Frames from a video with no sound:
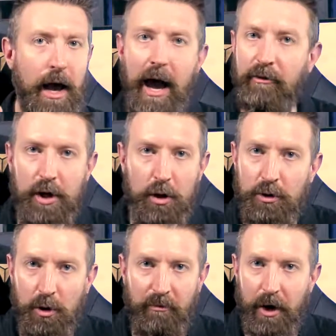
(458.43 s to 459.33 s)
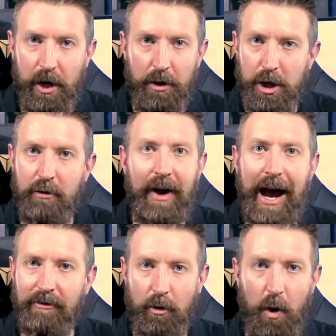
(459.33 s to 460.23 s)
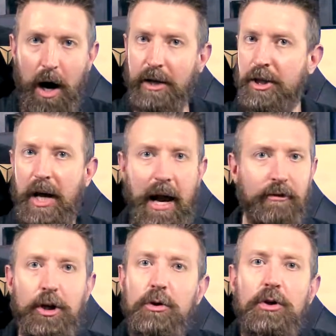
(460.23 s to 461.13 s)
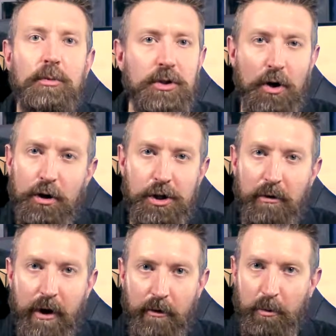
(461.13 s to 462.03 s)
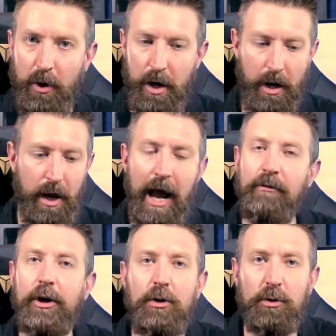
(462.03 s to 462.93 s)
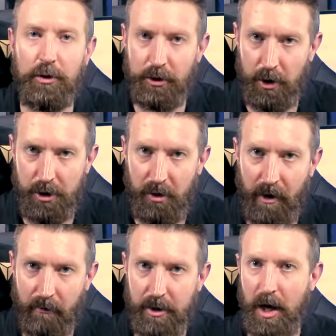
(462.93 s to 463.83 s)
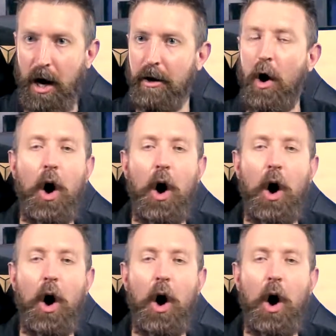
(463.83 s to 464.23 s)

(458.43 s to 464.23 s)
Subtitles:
every YouTube video that you've ever watched, every YouTube search you've ever put in, every Google search you've ever done,